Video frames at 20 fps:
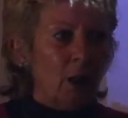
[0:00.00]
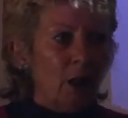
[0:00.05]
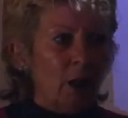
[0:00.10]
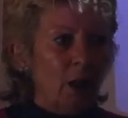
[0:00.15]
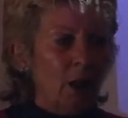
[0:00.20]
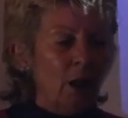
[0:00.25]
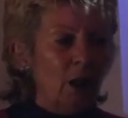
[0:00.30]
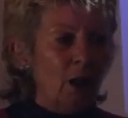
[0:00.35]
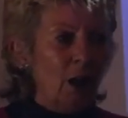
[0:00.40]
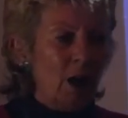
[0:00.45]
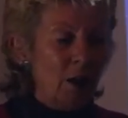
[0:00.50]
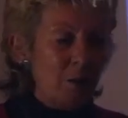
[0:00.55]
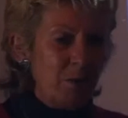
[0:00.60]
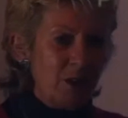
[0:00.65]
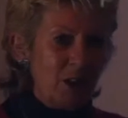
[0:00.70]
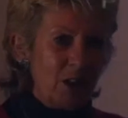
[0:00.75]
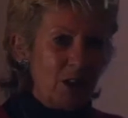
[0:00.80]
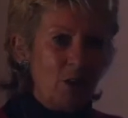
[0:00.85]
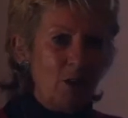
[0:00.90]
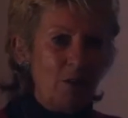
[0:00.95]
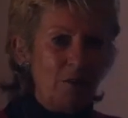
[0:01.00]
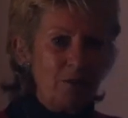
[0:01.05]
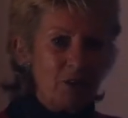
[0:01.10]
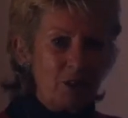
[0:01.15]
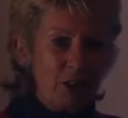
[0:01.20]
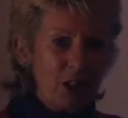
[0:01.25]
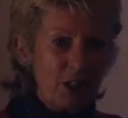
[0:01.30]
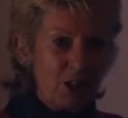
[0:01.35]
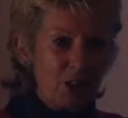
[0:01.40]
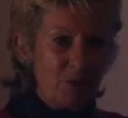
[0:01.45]
I was in
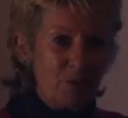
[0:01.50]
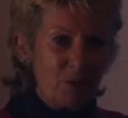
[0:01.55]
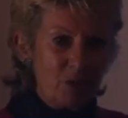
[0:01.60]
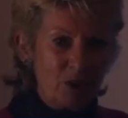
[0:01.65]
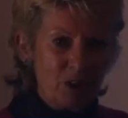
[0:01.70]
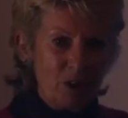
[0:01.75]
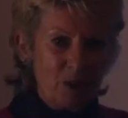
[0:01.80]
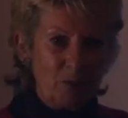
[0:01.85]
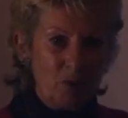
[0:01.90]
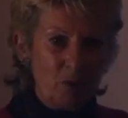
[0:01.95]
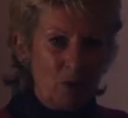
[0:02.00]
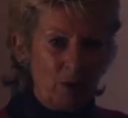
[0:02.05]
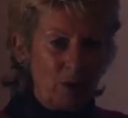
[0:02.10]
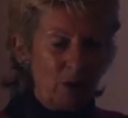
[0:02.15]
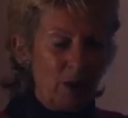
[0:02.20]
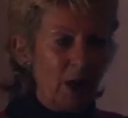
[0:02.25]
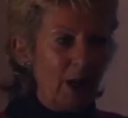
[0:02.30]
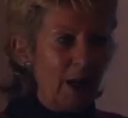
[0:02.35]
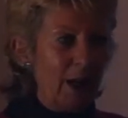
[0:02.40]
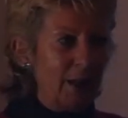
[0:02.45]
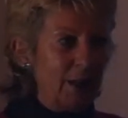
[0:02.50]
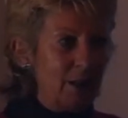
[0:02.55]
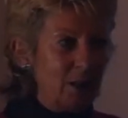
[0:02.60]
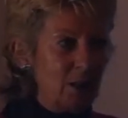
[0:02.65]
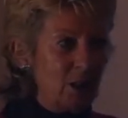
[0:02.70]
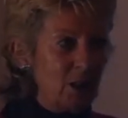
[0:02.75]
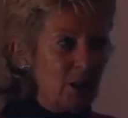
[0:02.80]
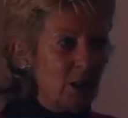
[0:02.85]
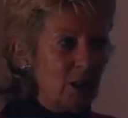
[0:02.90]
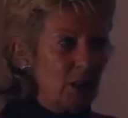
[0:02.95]
conversation with someone,
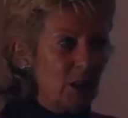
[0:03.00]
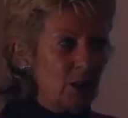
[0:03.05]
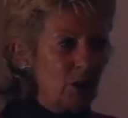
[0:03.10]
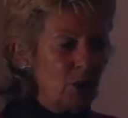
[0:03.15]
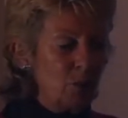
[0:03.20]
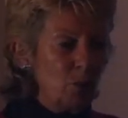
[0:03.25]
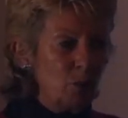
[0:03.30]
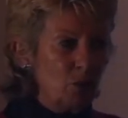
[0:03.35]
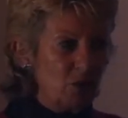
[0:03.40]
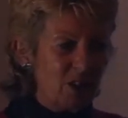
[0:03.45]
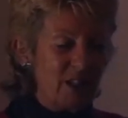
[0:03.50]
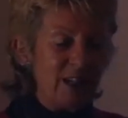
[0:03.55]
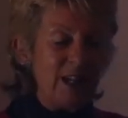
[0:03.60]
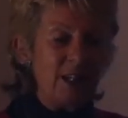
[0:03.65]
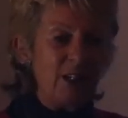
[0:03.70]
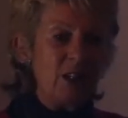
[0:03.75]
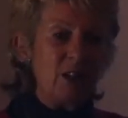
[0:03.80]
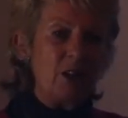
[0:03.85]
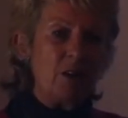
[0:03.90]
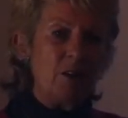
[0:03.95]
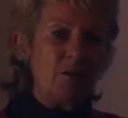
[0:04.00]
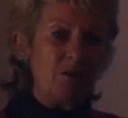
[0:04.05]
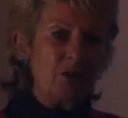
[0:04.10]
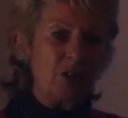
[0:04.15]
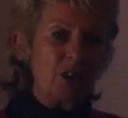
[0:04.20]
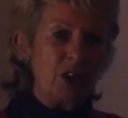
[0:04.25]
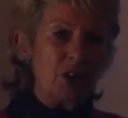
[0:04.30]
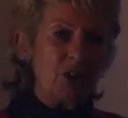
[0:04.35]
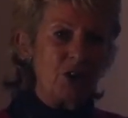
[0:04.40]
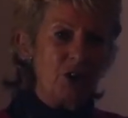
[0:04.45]
and towards the end of the
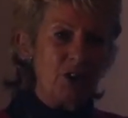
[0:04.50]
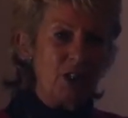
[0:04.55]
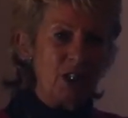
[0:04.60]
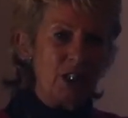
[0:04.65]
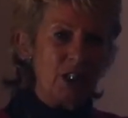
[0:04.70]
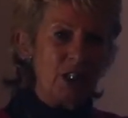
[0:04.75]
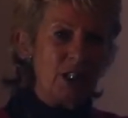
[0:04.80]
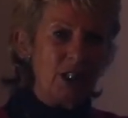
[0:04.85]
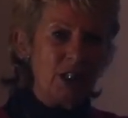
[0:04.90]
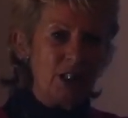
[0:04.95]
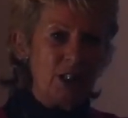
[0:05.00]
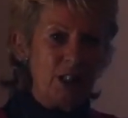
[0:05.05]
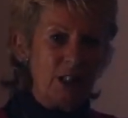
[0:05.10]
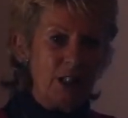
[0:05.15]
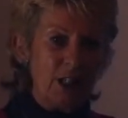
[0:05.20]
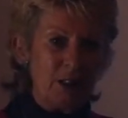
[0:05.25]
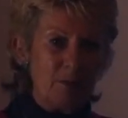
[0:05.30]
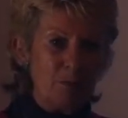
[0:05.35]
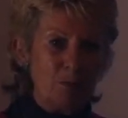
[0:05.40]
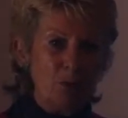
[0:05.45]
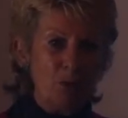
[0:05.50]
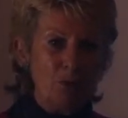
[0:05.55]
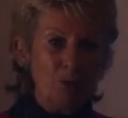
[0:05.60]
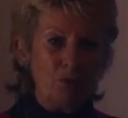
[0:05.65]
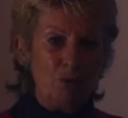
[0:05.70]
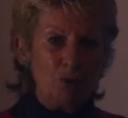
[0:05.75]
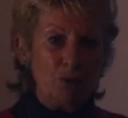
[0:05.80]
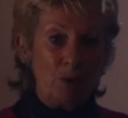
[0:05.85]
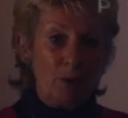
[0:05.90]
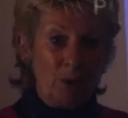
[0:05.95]
conversation, this ET had
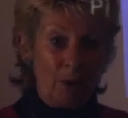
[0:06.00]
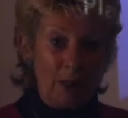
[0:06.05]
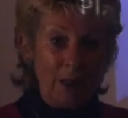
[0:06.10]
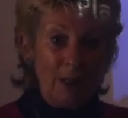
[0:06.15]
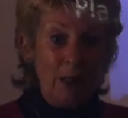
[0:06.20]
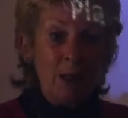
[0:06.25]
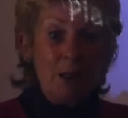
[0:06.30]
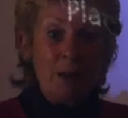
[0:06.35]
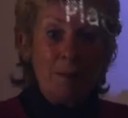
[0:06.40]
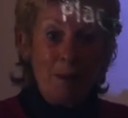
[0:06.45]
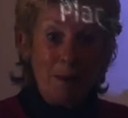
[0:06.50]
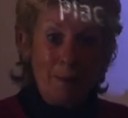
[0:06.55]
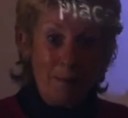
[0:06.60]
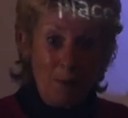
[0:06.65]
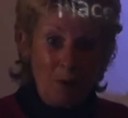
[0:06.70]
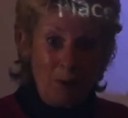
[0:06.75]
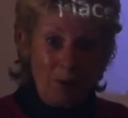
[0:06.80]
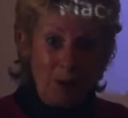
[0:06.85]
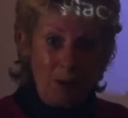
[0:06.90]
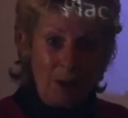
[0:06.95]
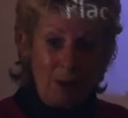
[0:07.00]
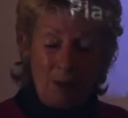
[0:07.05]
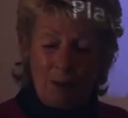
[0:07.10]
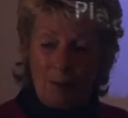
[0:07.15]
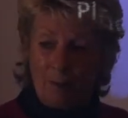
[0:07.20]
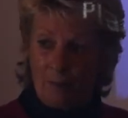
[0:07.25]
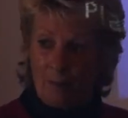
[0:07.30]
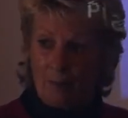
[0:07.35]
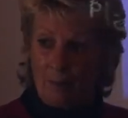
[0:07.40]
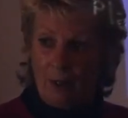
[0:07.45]
moved into my body.
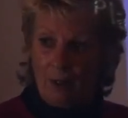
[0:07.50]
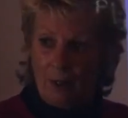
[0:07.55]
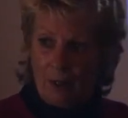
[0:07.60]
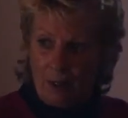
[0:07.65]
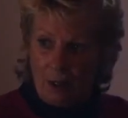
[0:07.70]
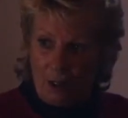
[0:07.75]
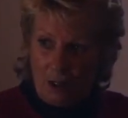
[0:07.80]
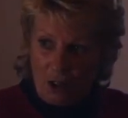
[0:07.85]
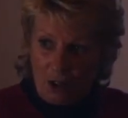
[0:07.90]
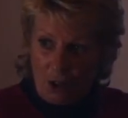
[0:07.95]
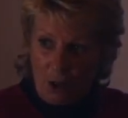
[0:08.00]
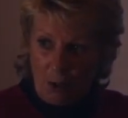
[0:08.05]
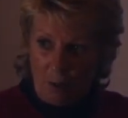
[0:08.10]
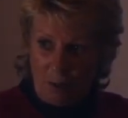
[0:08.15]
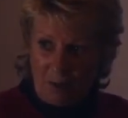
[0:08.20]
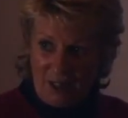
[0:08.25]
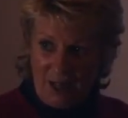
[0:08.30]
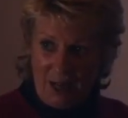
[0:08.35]
So